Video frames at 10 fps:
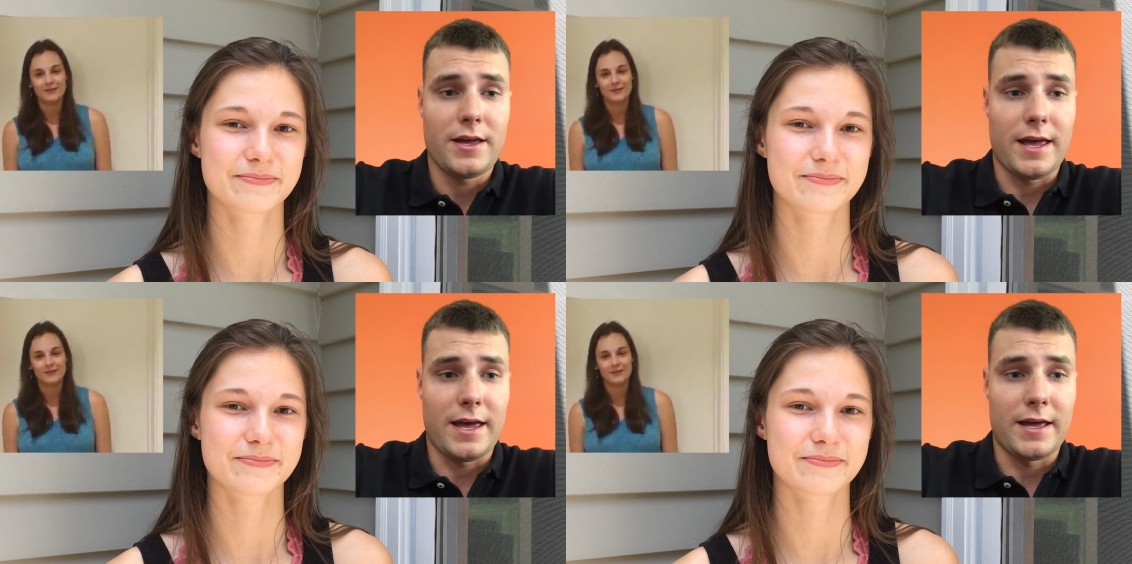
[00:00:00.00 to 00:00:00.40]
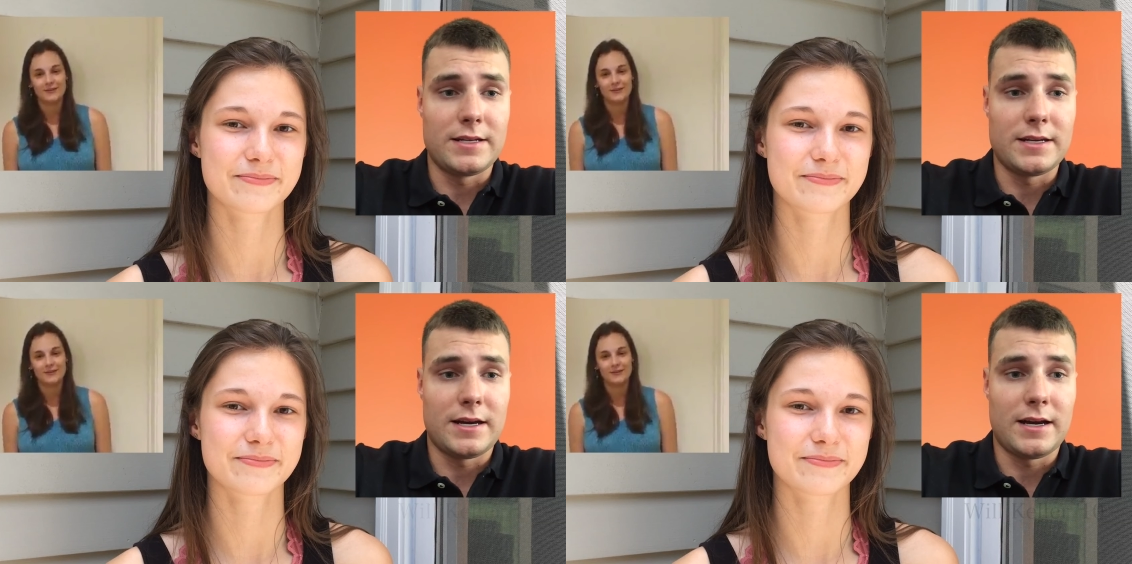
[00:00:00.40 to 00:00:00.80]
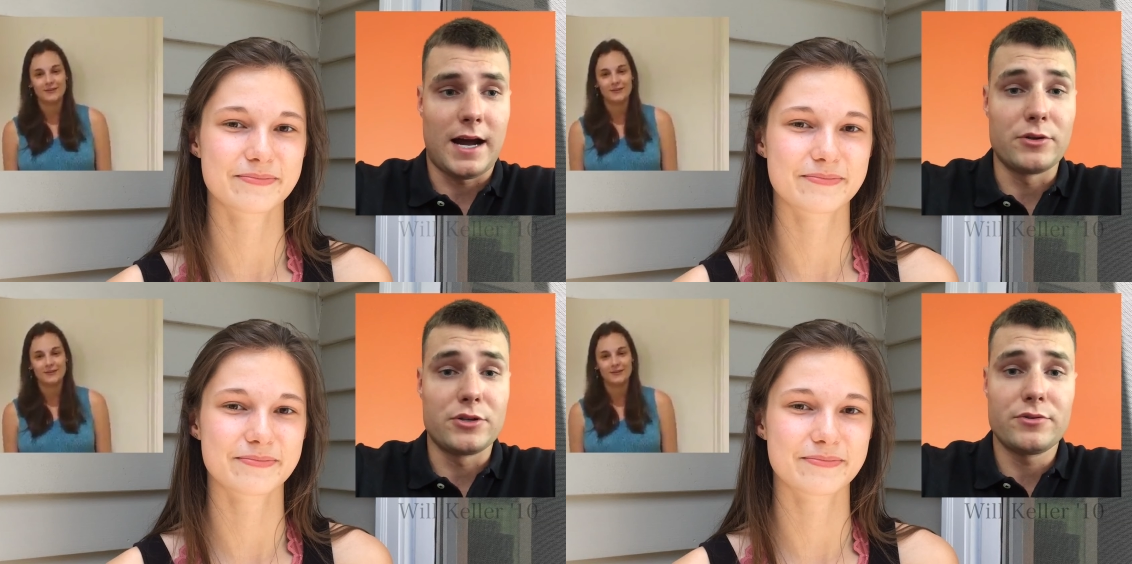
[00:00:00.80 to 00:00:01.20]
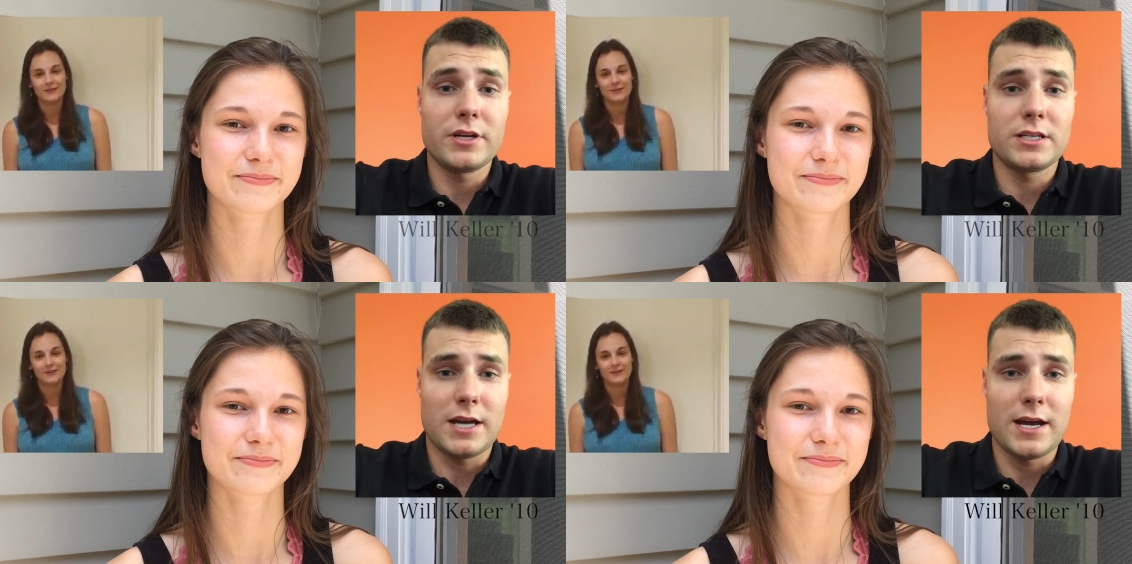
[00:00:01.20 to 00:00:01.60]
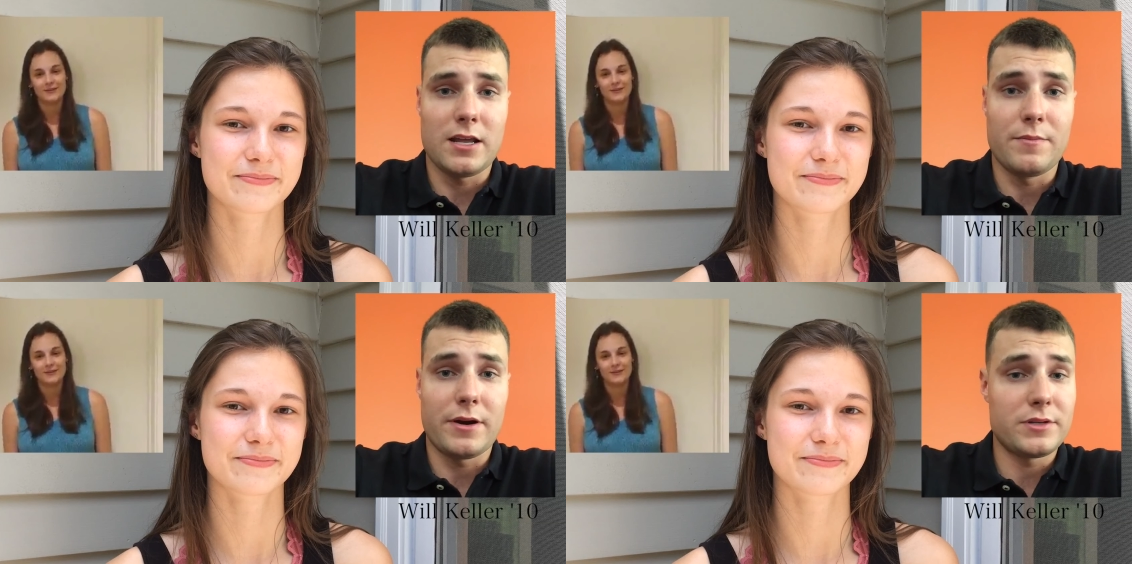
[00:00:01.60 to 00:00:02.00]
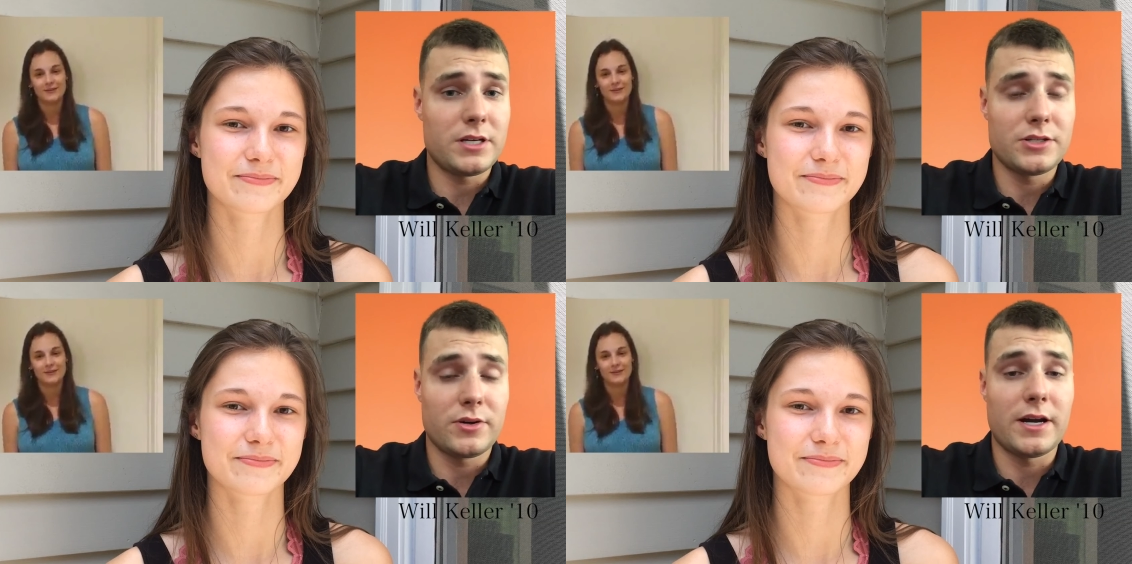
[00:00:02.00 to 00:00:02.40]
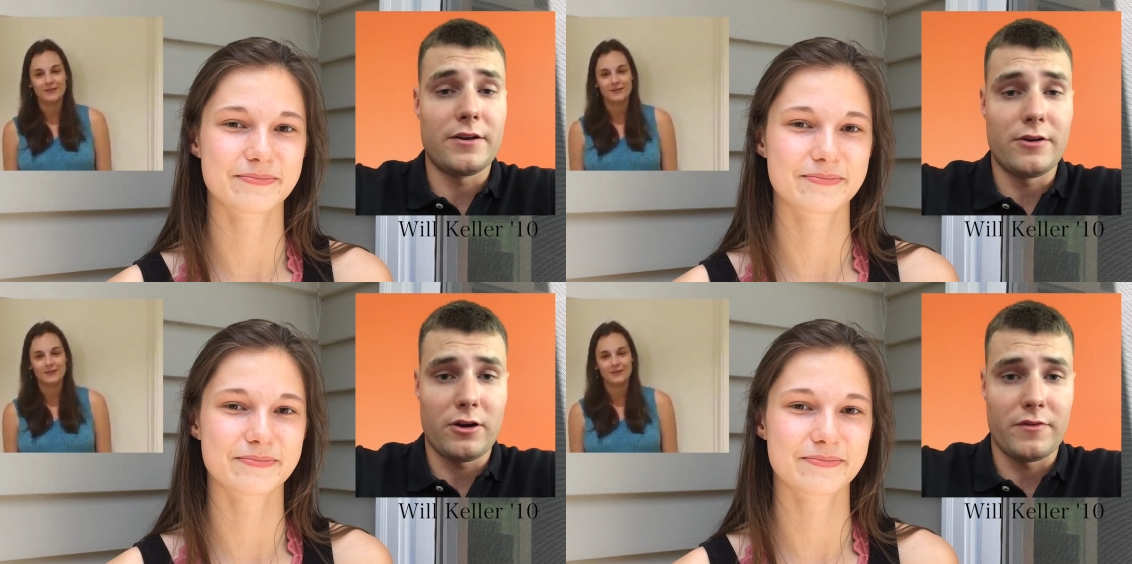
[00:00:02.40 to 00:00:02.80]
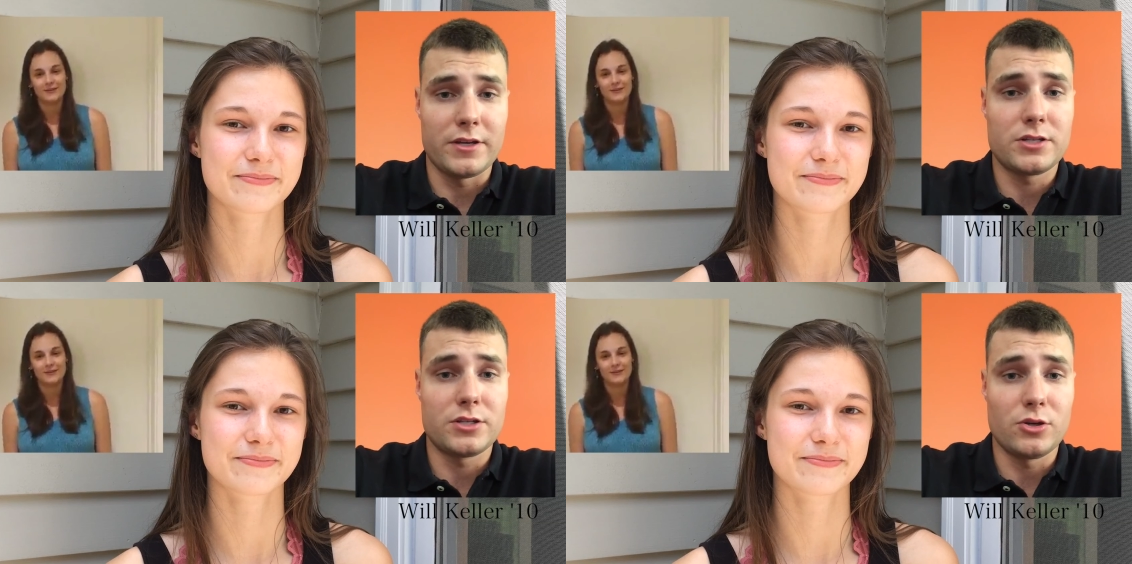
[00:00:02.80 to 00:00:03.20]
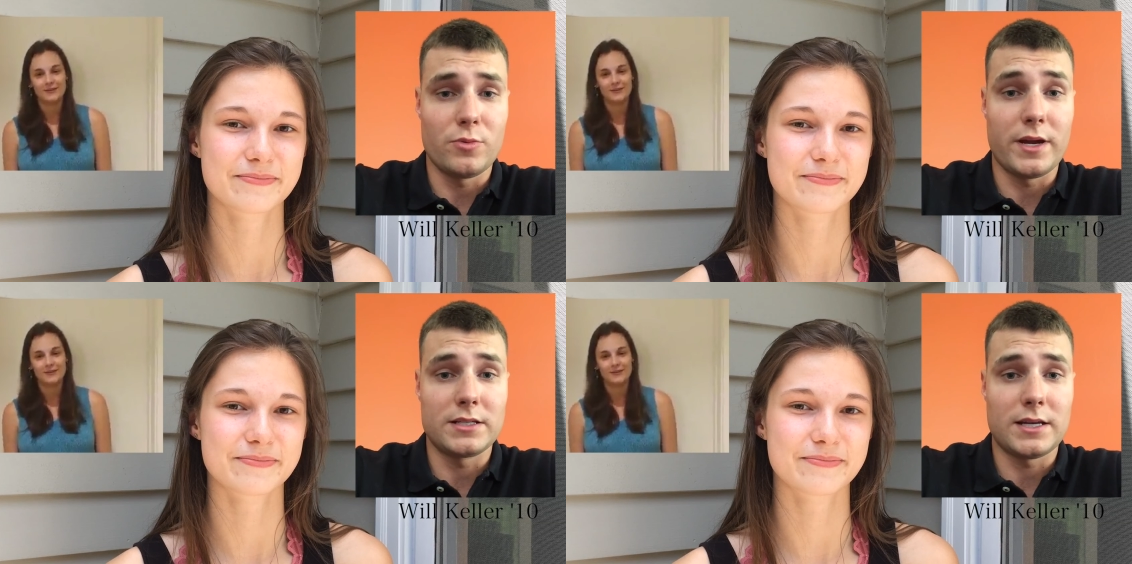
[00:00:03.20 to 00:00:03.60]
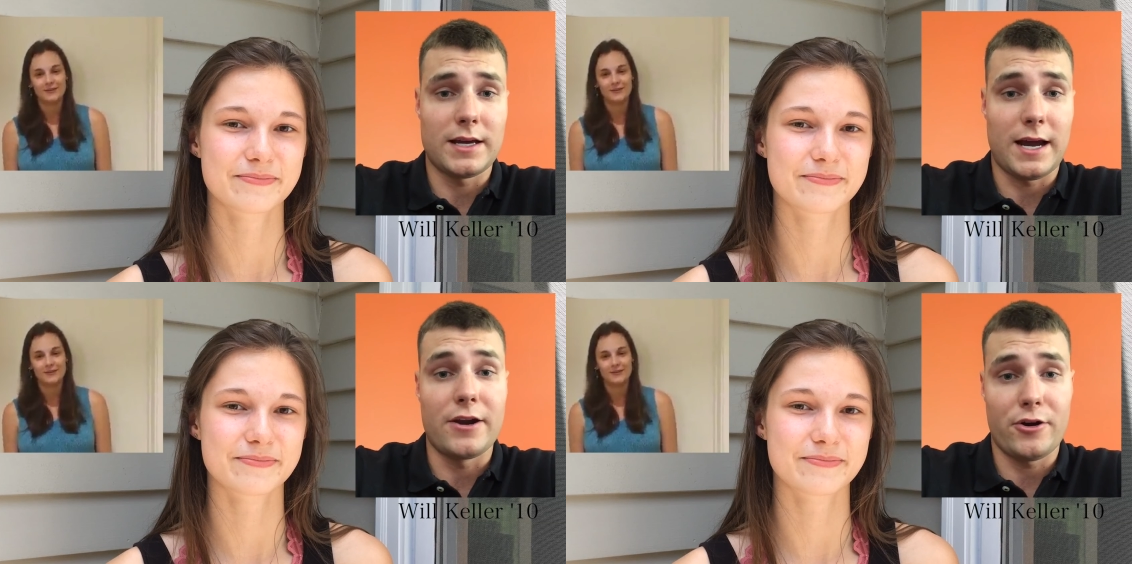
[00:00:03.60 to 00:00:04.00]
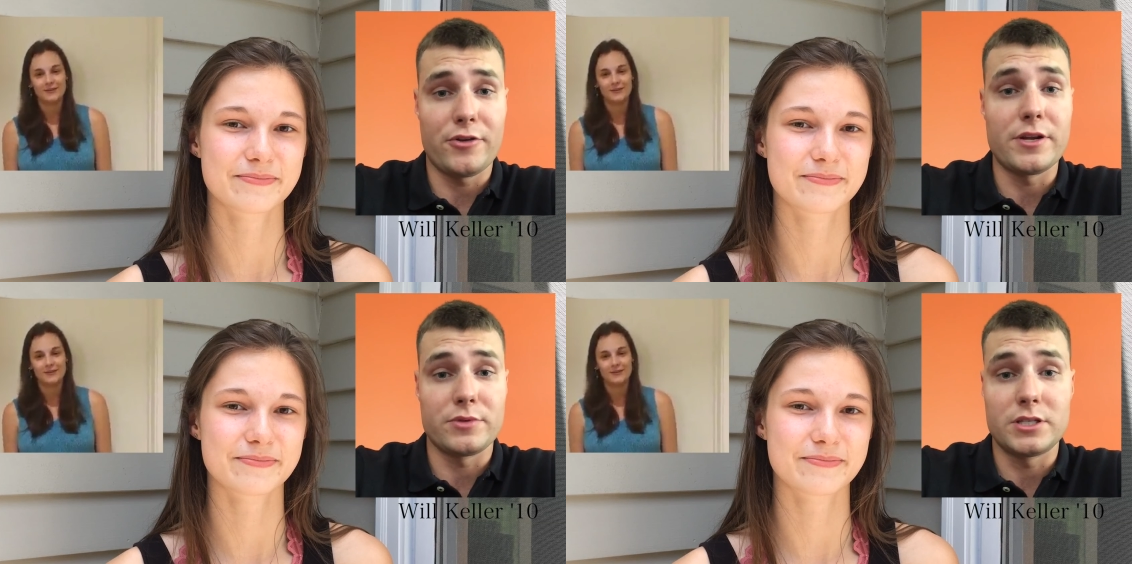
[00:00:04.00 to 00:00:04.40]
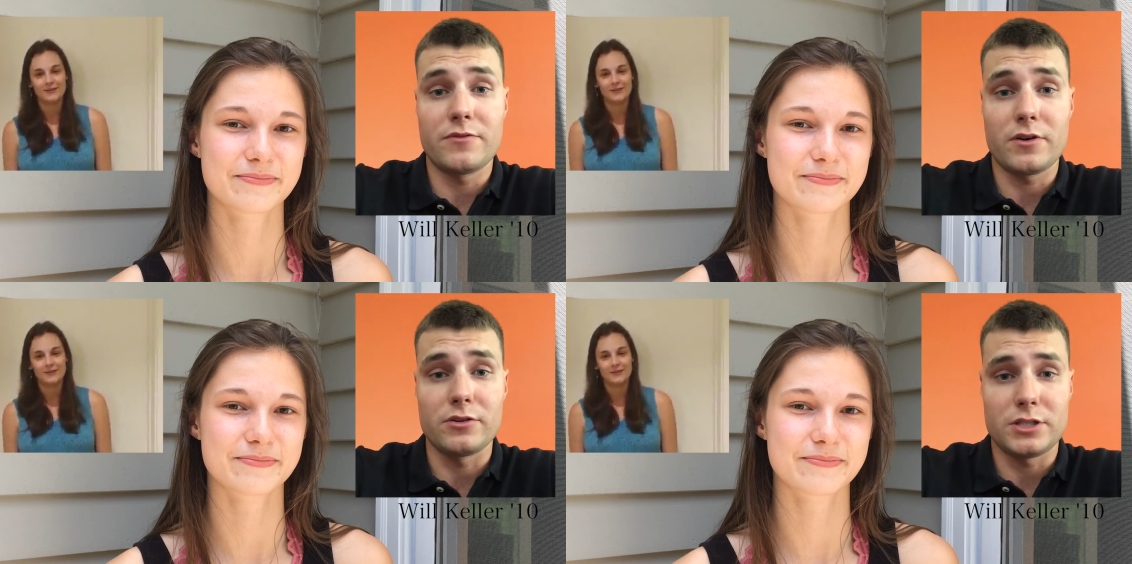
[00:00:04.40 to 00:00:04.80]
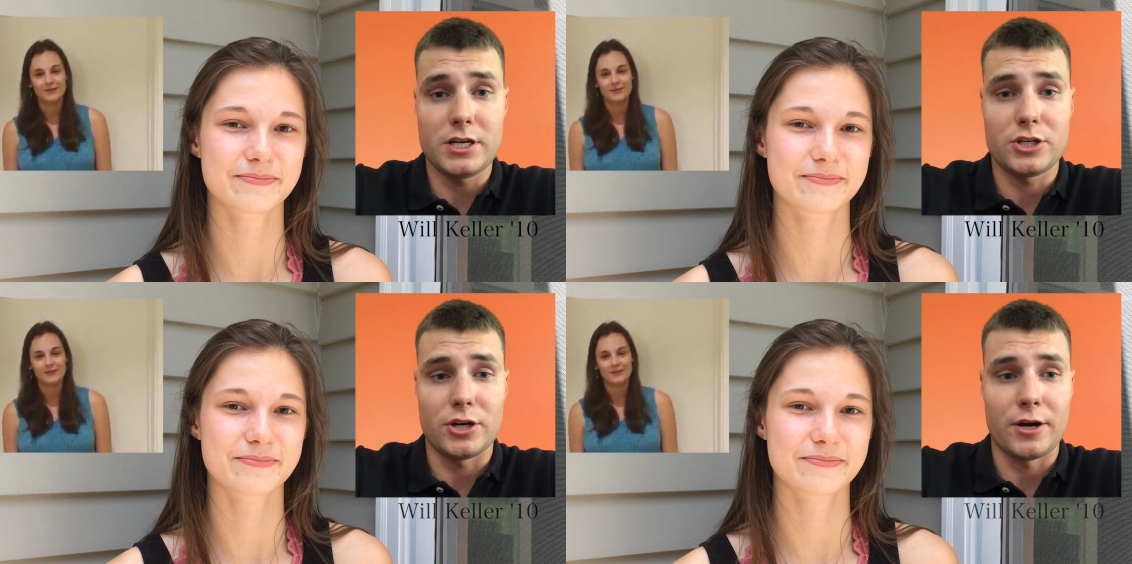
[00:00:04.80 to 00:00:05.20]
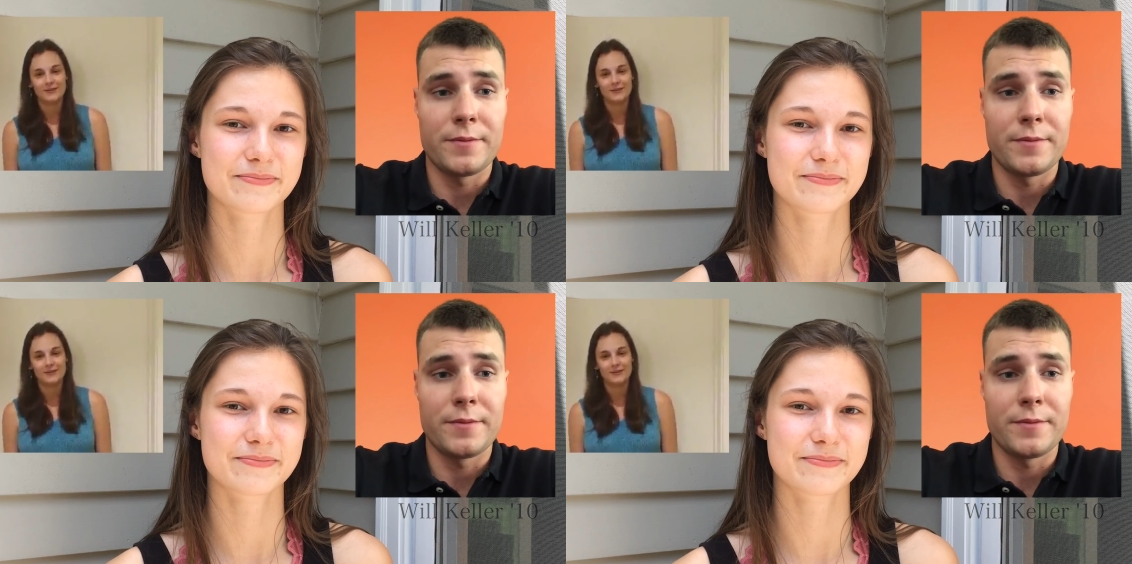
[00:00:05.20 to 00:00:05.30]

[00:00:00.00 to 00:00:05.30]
Speaker 1: And uh, I was really excited, but I was also kind of nervous too because I, would heard he was a difficult teacher.